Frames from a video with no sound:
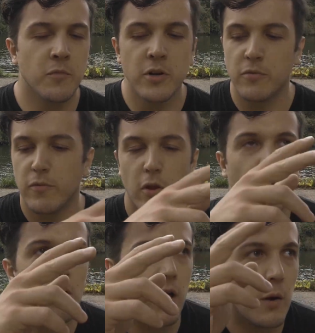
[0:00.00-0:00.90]
gonna
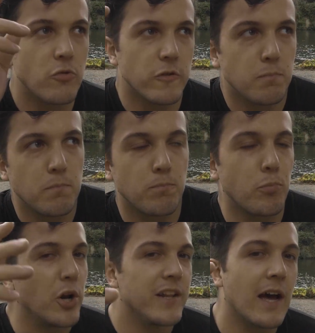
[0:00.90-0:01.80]
vlog, I would just
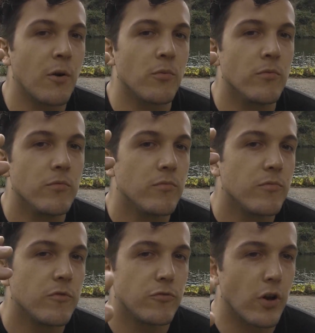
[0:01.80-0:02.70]
put it down
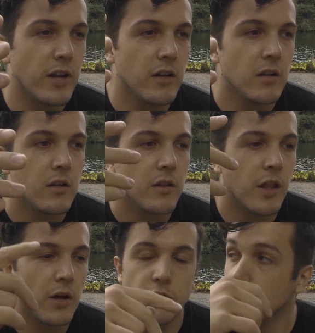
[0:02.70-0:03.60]
straight.
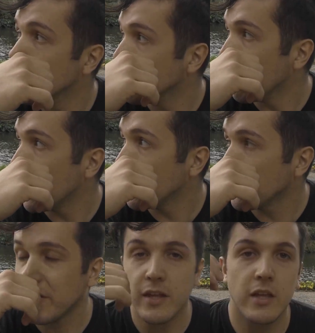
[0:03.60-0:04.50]
Now I do admire
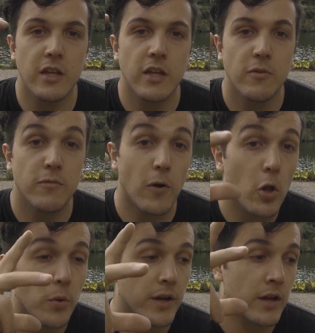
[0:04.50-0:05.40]
the
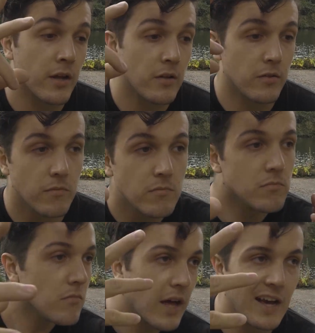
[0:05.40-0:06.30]
following
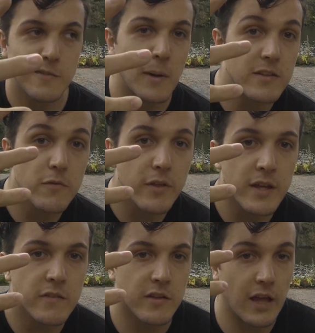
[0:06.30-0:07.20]
aspect of
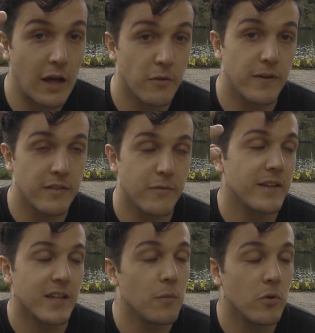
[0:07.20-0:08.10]
things, the fact the
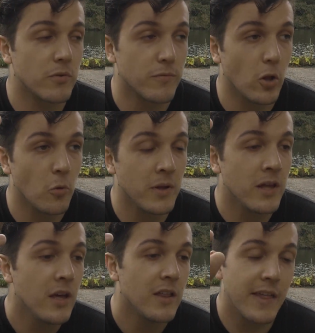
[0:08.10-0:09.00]
gimbal can follow me.
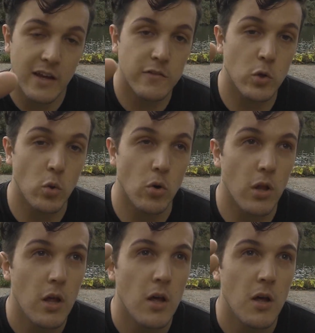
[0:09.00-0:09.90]
That is cool.
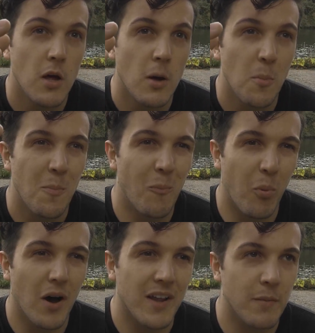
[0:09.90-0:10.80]

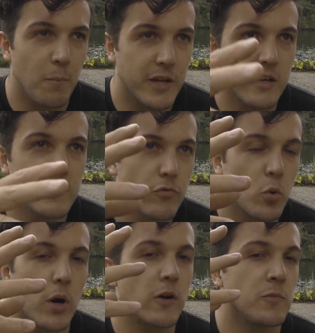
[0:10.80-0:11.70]
But because it
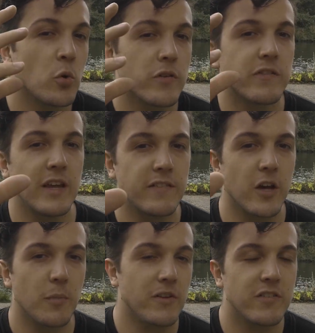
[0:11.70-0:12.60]
requires more
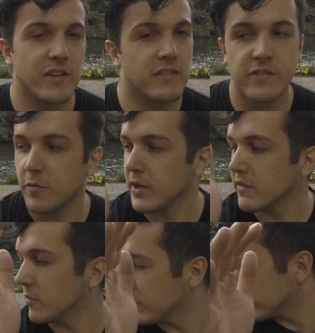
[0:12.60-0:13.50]
setup, it just isn't something I
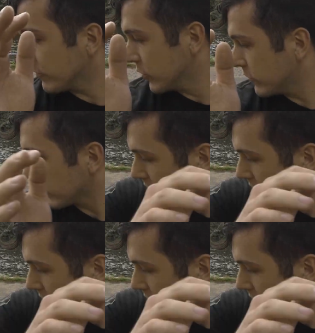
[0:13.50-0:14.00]
see myself using a